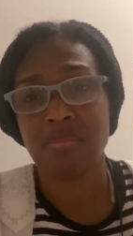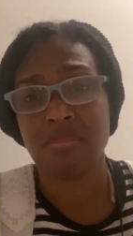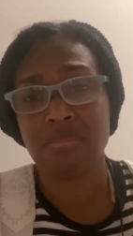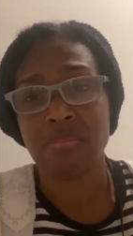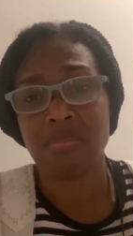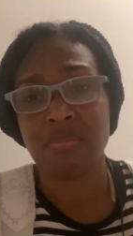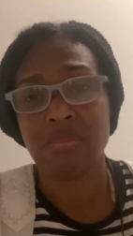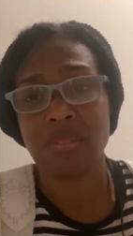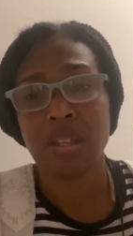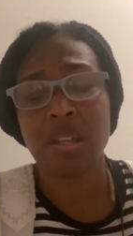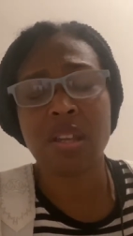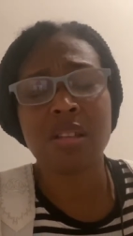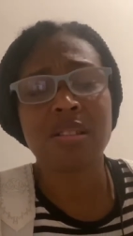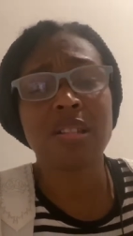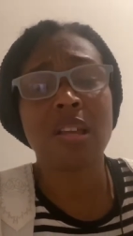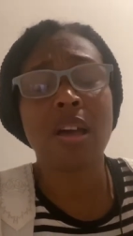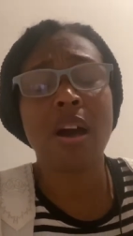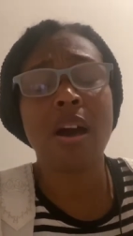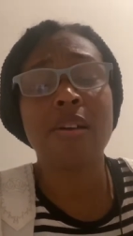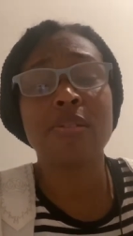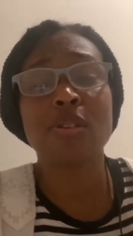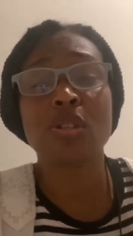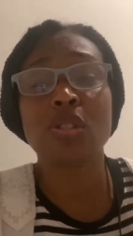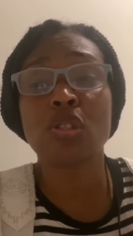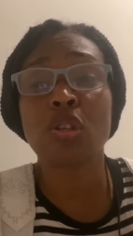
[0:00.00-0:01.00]
Because God
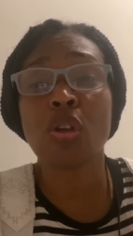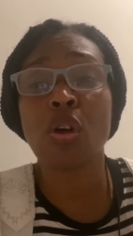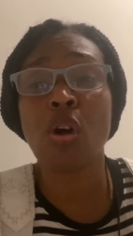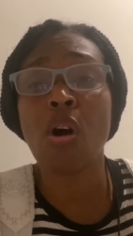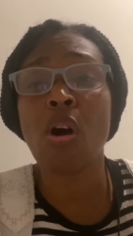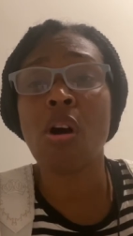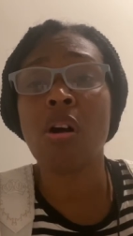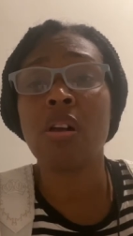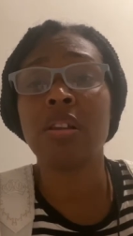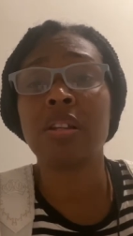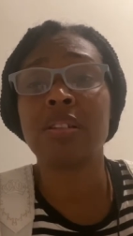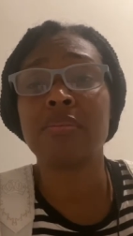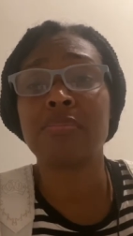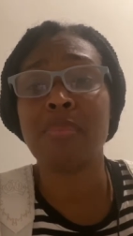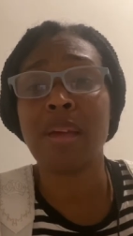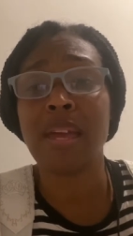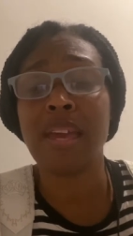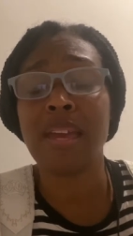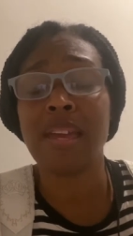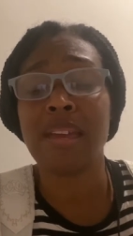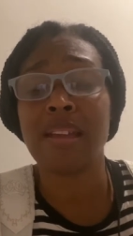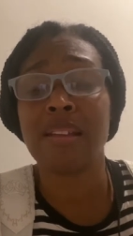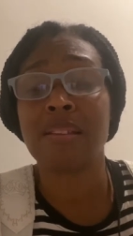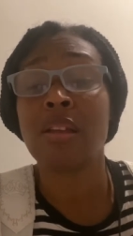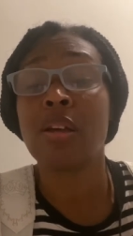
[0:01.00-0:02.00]
is calling
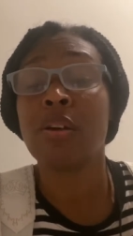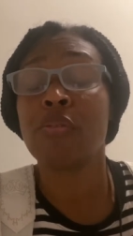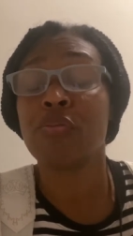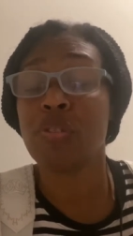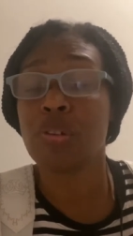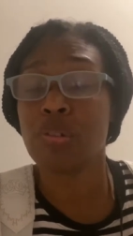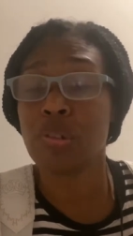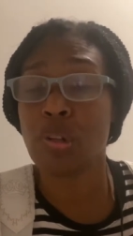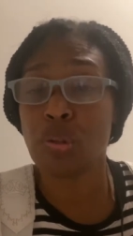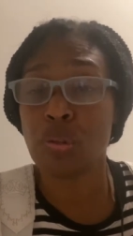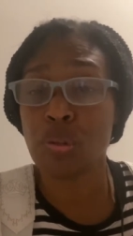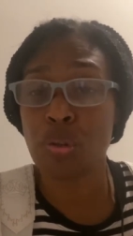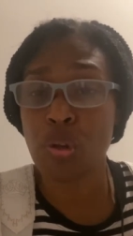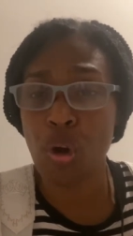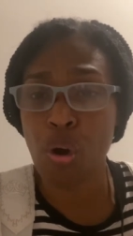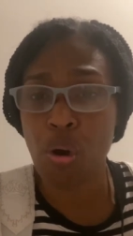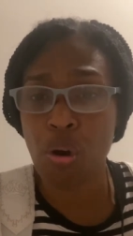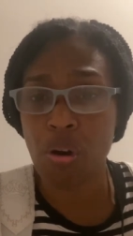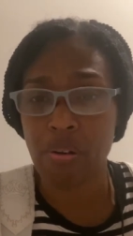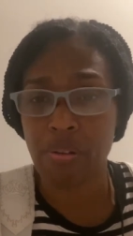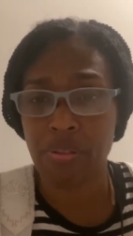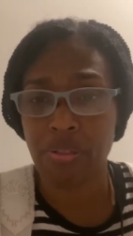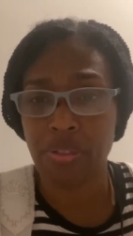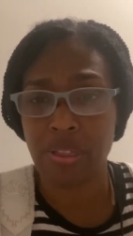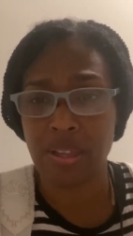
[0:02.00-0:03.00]
man from the
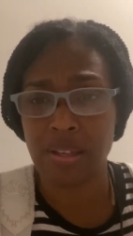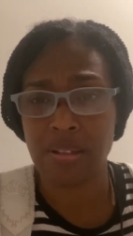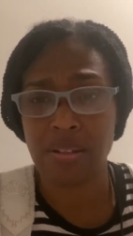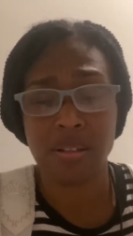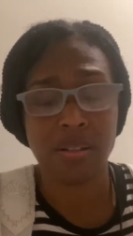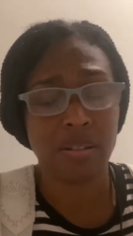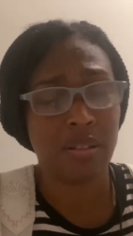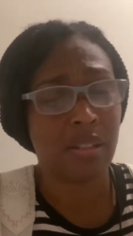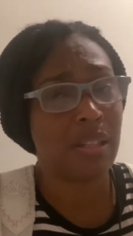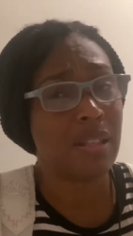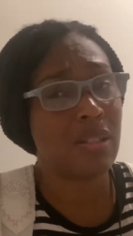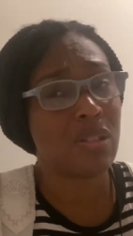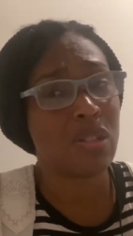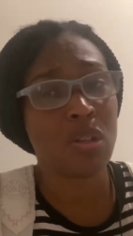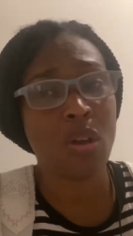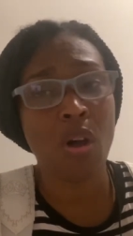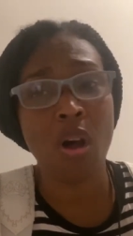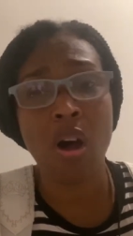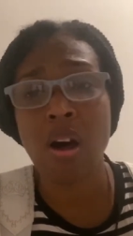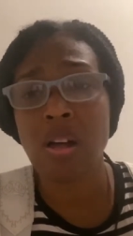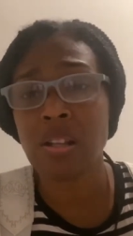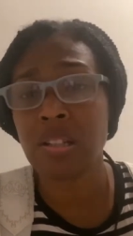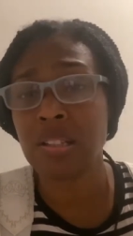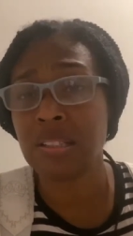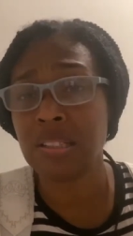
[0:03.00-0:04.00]
north. He's
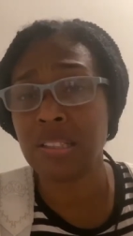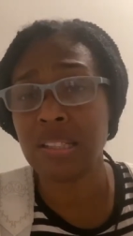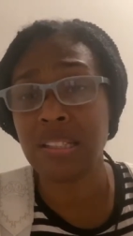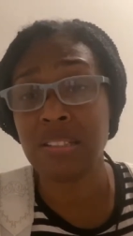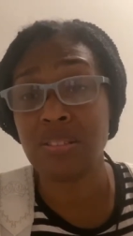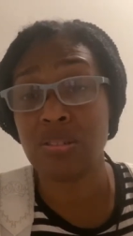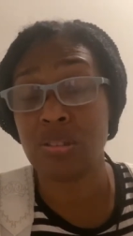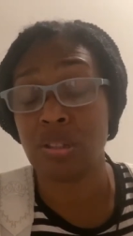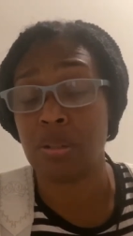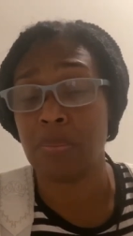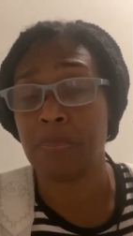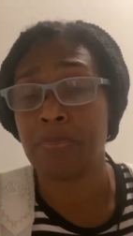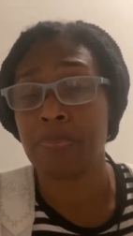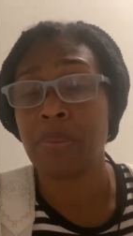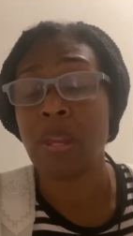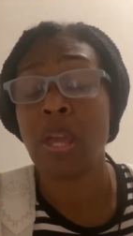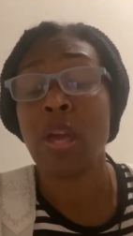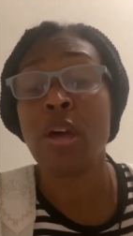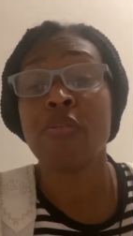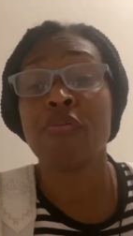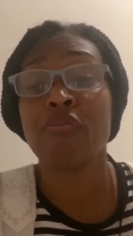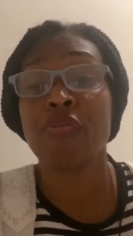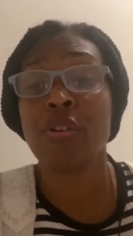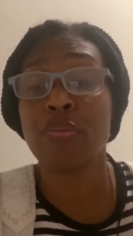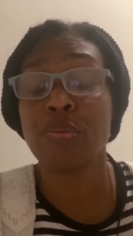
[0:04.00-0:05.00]
calling in you
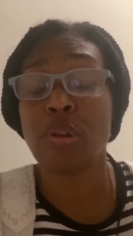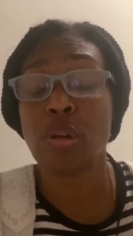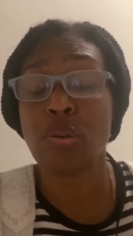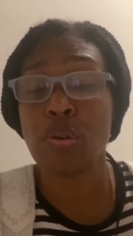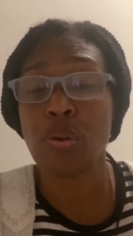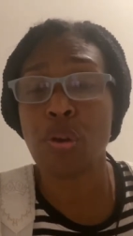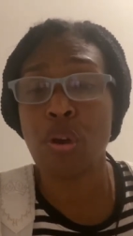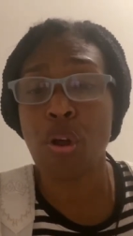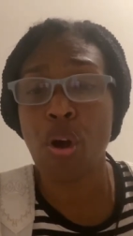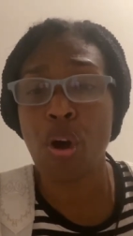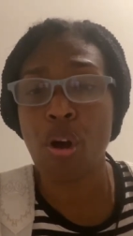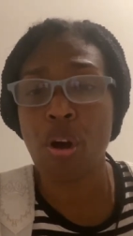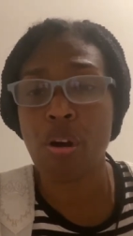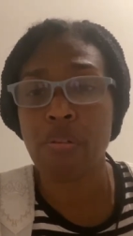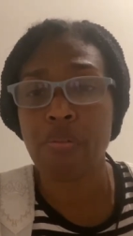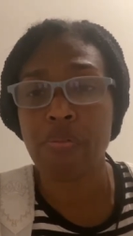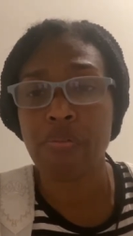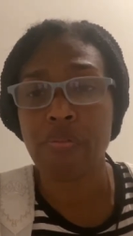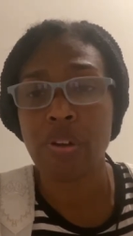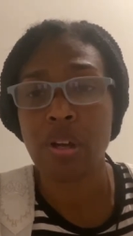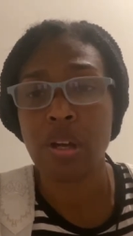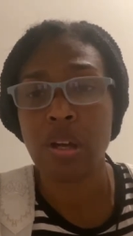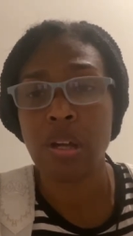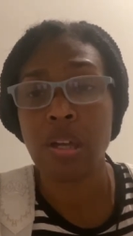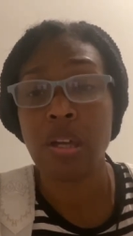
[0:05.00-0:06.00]
from the north,
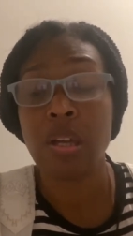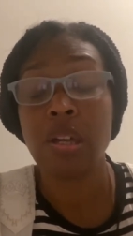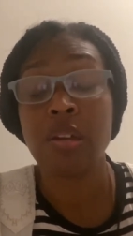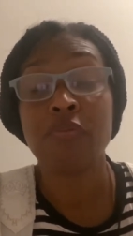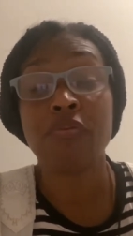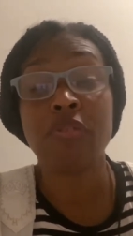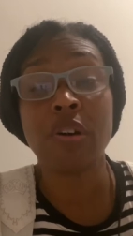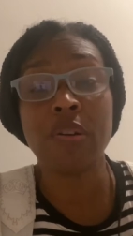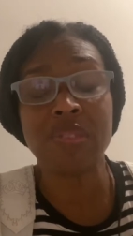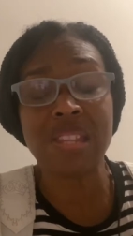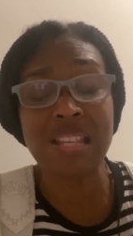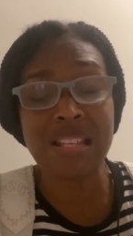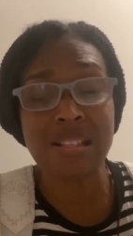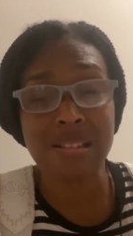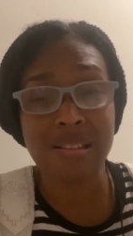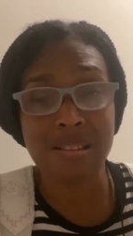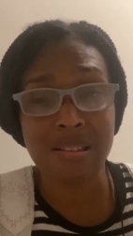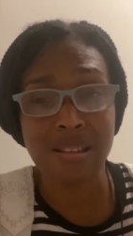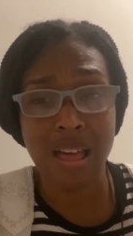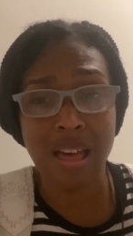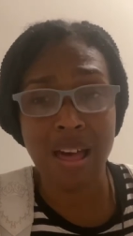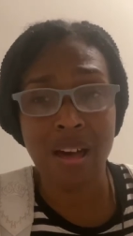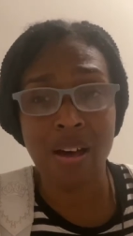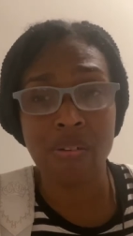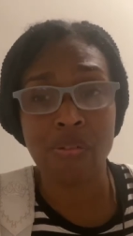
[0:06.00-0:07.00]
from the
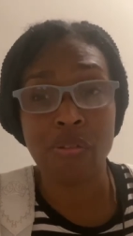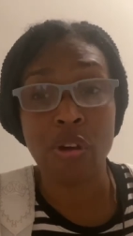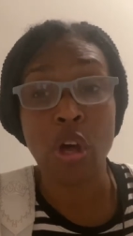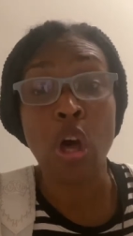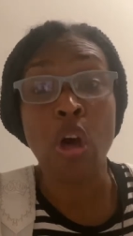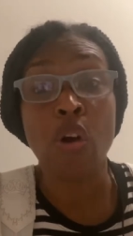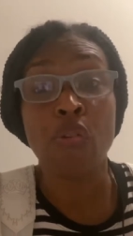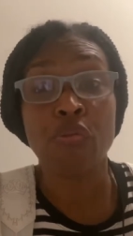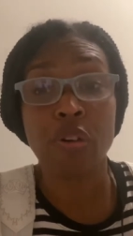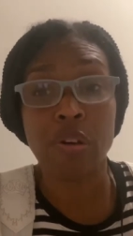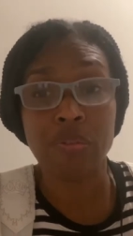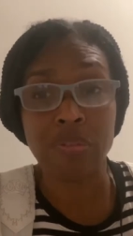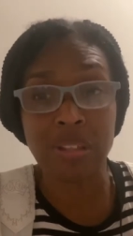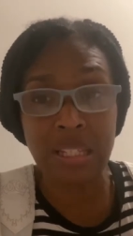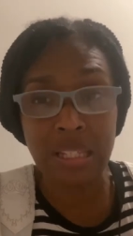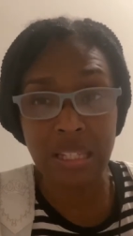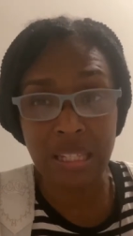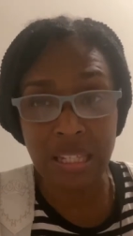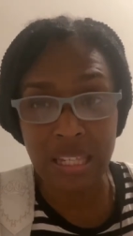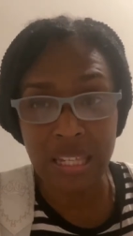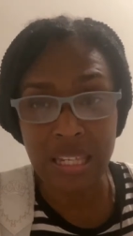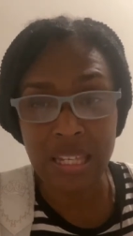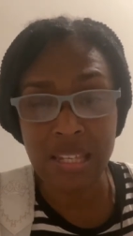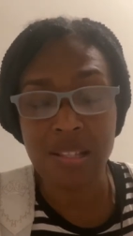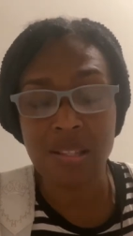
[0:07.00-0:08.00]
south, from the
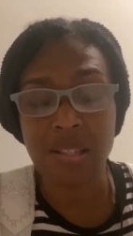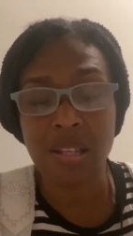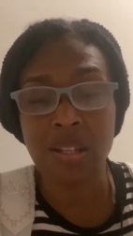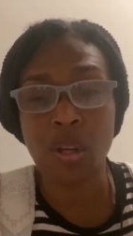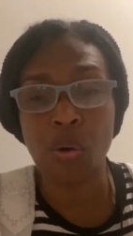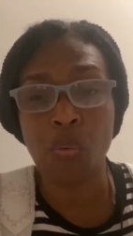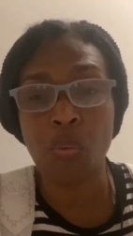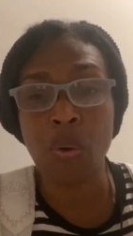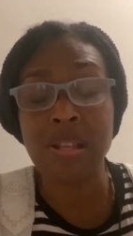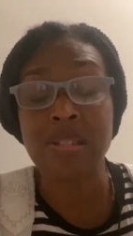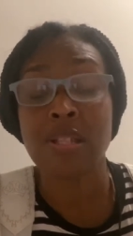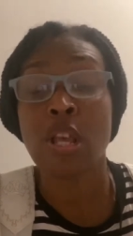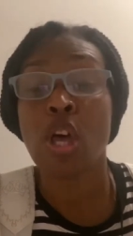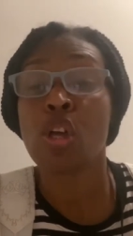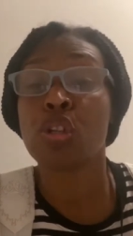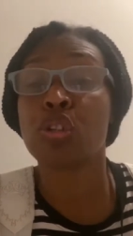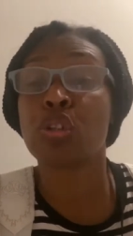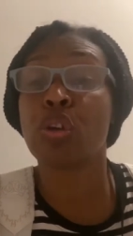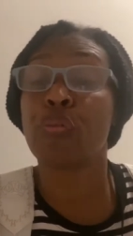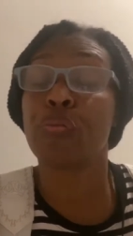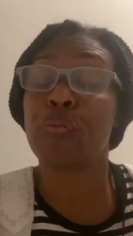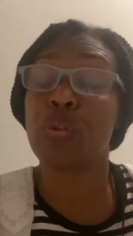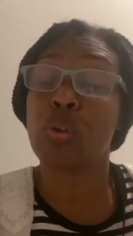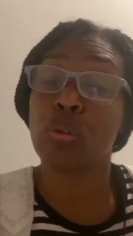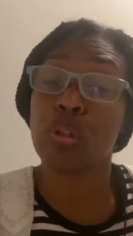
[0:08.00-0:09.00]
east and the west. So
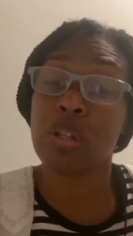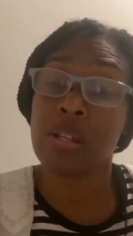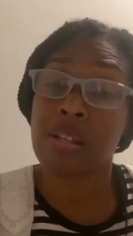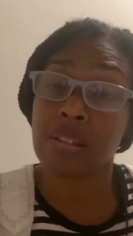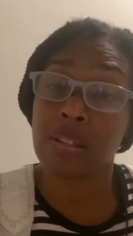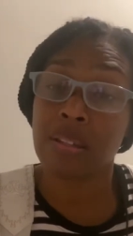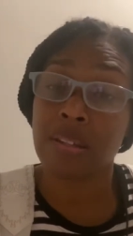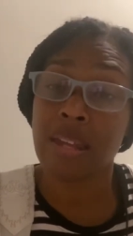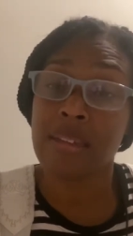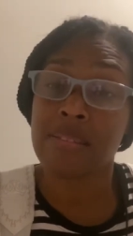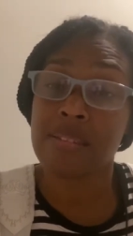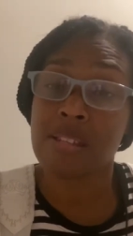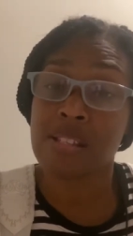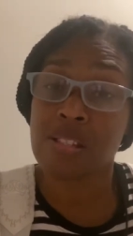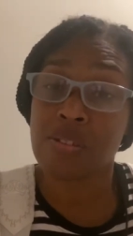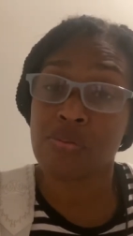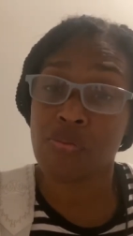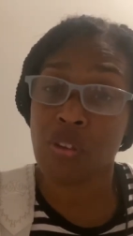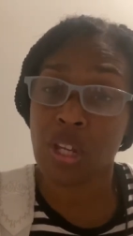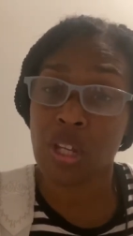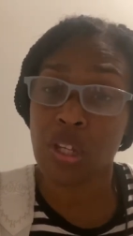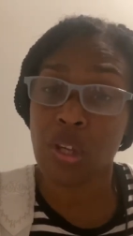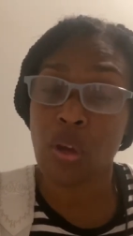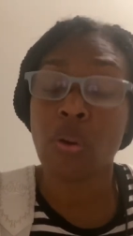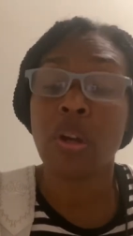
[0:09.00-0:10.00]
if you're looking at this
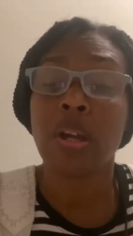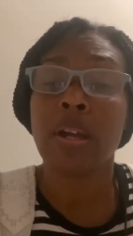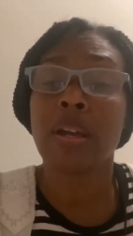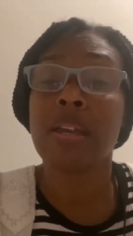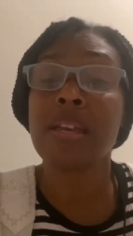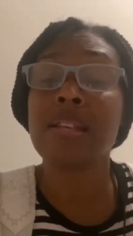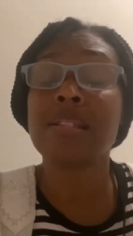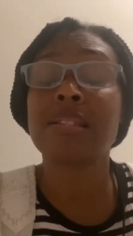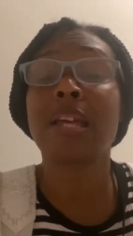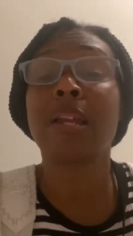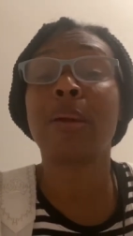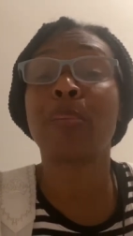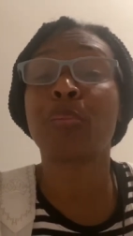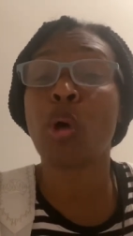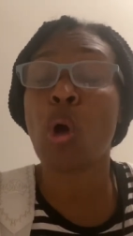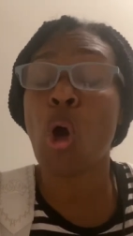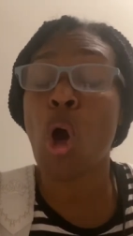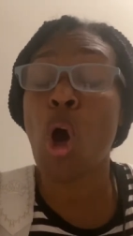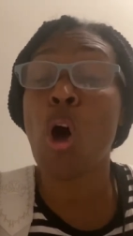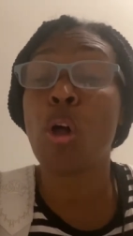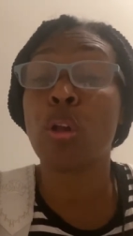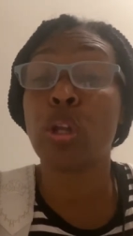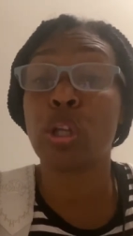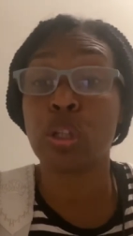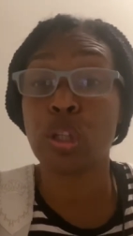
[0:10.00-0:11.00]
video, he said, I'm
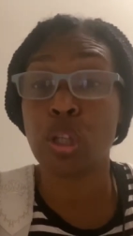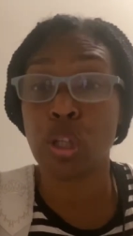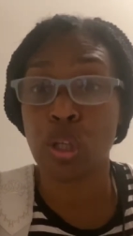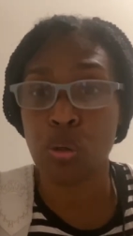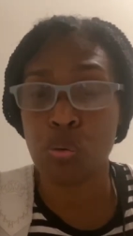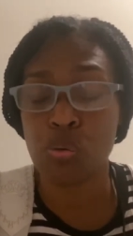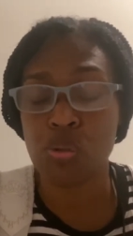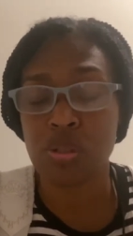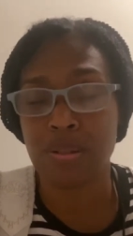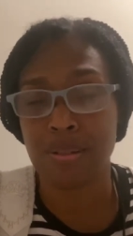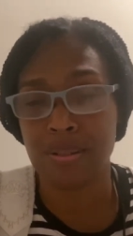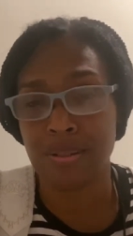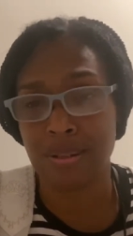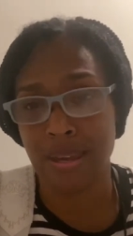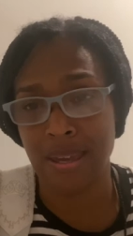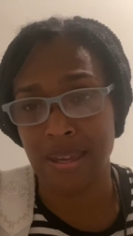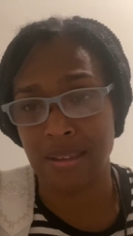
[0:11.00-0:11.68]
calling you today.